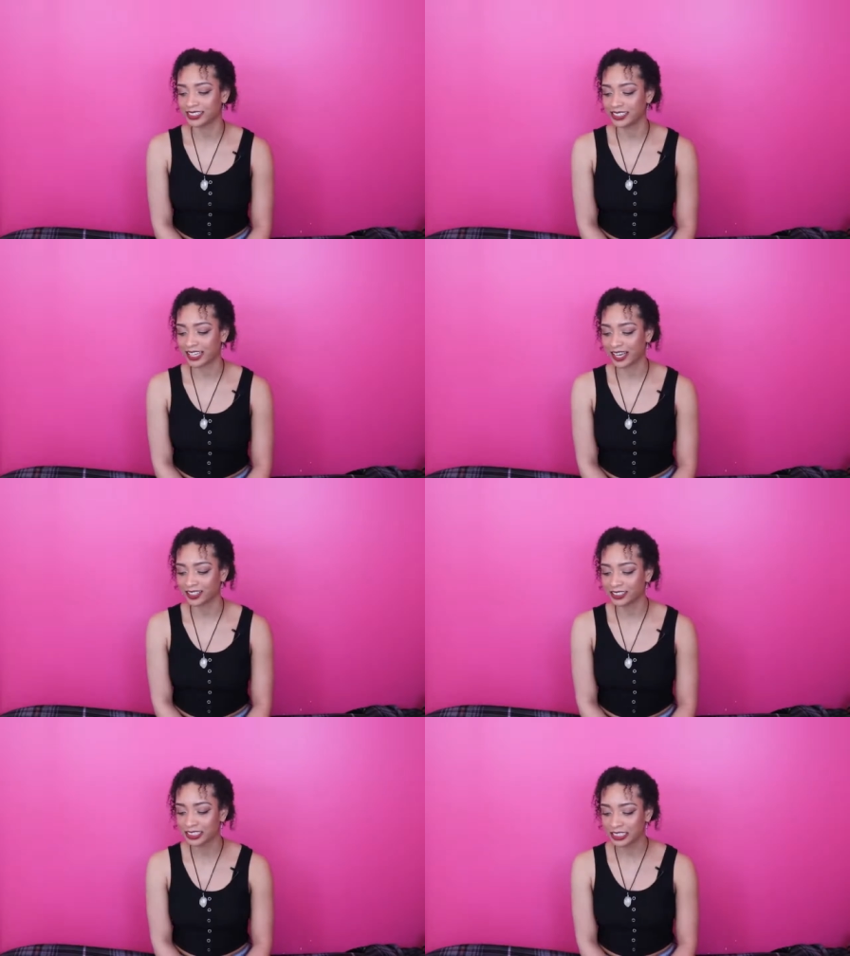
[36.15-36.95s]

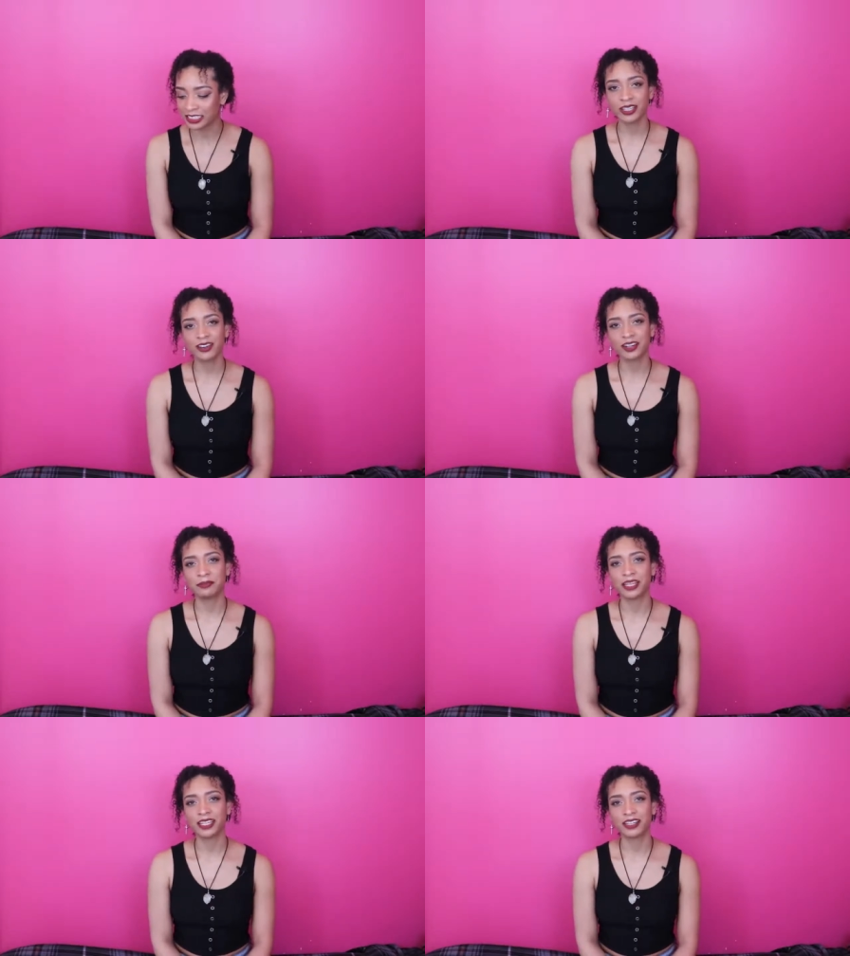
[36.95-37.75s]
Yeah, we are
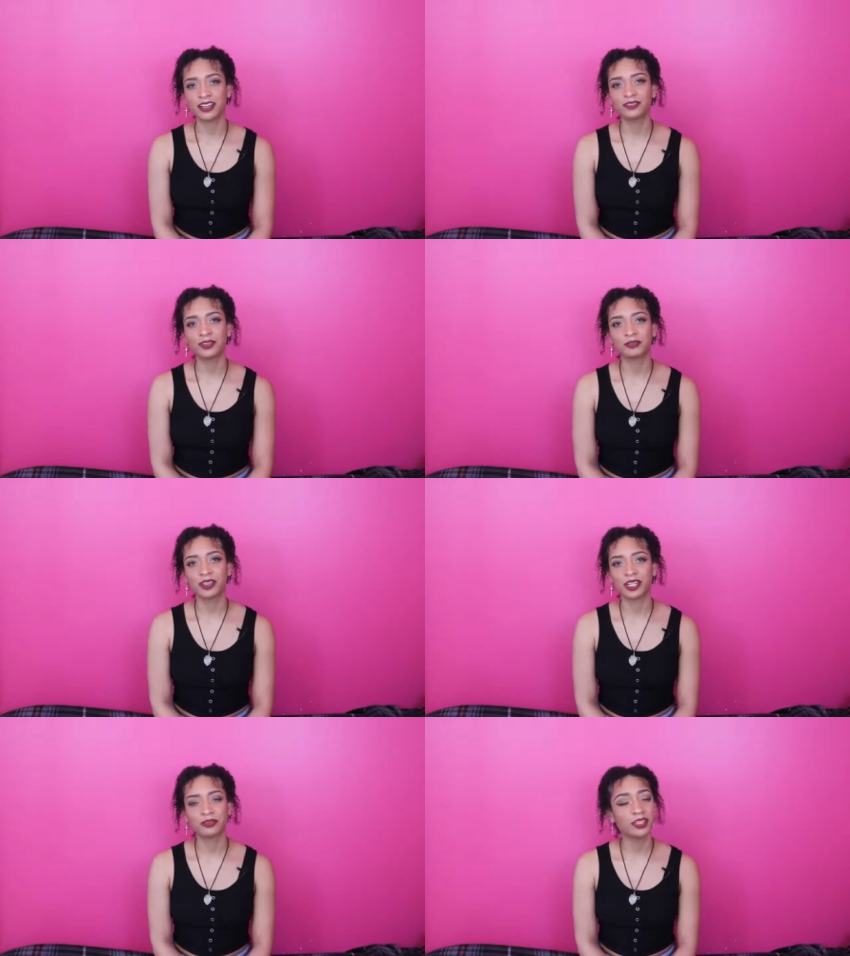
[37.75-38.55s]
picking up from where